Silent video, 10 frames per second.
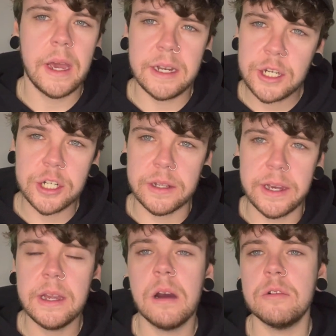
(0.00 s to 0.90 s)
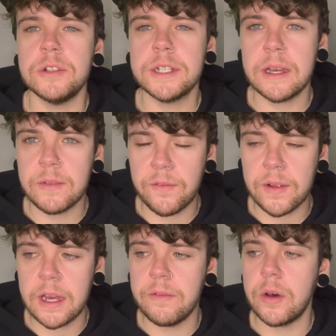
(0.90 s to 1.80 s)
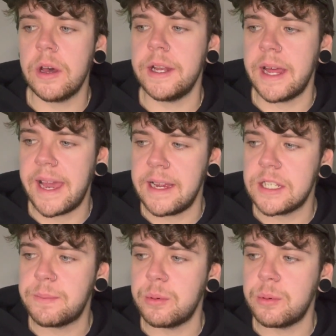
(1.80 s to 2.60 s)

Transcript: Initially, I wanted to give the flavour an 8,